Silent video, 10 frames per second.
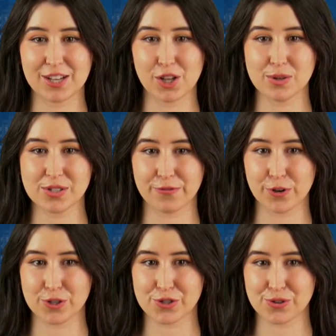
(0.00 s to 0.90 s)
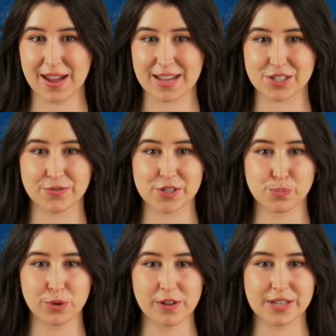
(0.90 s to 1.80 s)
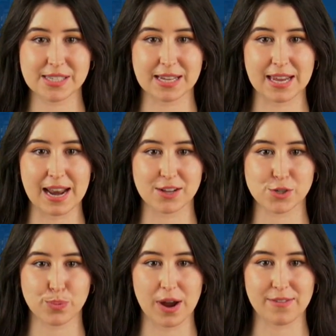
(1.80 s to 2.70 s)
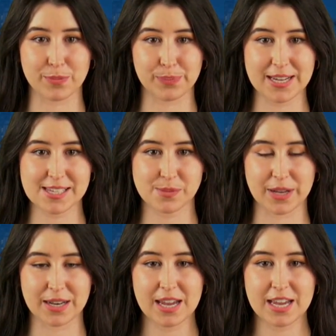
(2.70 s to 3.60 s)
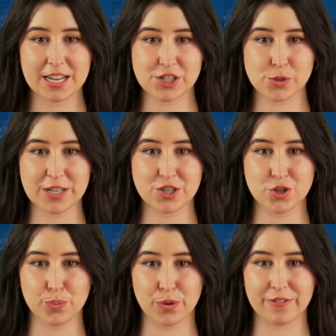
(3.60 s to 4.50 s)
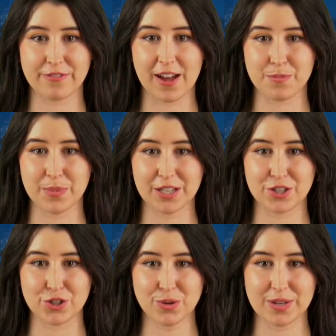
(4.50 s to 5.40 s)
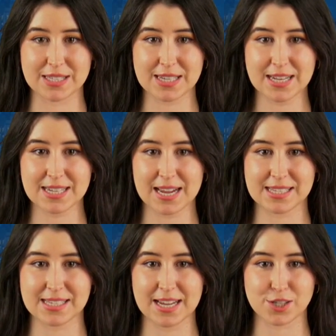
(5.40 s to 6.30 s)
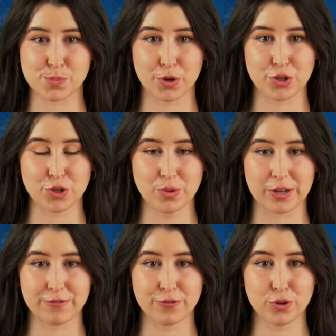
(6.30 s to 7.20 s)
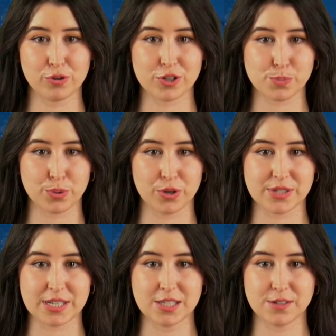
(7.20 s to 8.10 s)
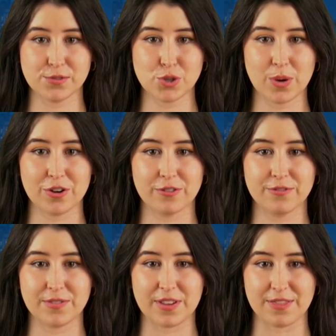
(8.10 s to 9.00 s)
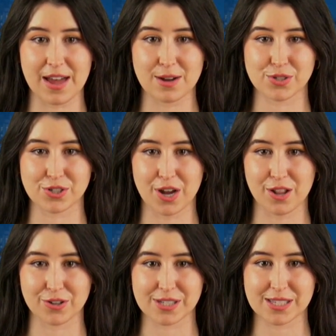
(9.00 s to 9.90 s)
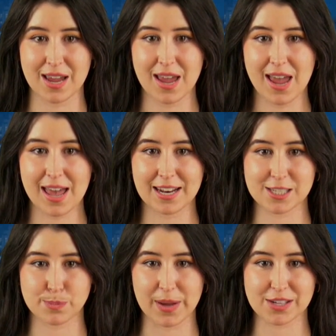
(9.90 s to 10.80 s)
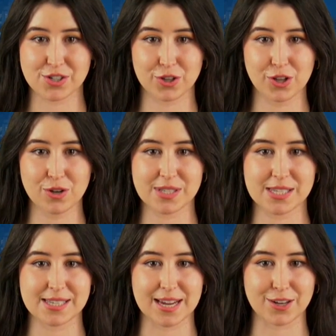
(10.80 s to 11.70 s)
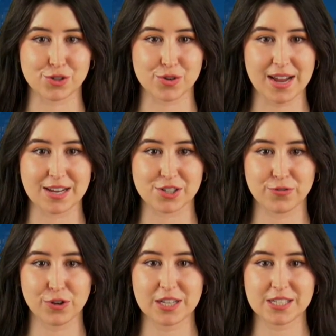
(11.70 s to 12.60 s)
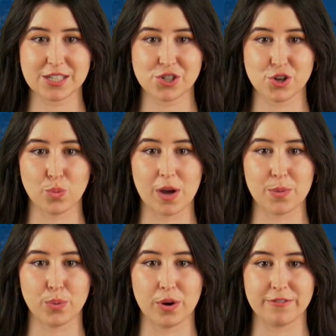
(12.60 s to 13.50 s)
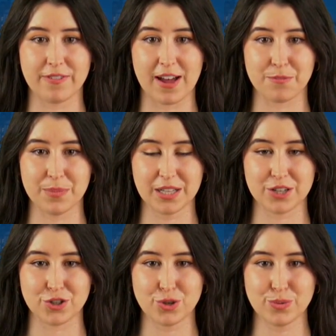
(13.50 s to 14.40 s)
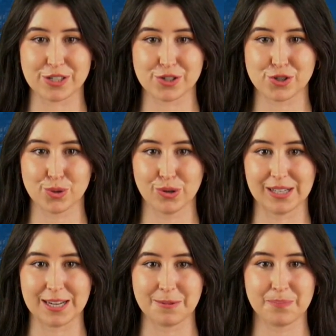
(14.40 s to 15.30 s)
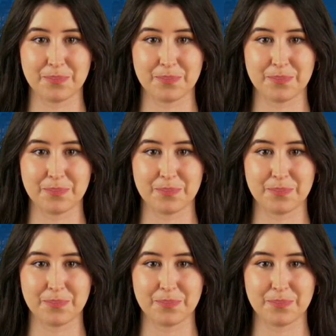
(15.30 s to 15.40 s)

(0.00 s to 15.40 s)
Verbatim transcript: closed the first tranche of its previously announced private placement, issuing 2.5 million units at 10 cents per unit for gross proceeds of $250,000 and expects to close the second tranche for an additional 1.5 million units shortly.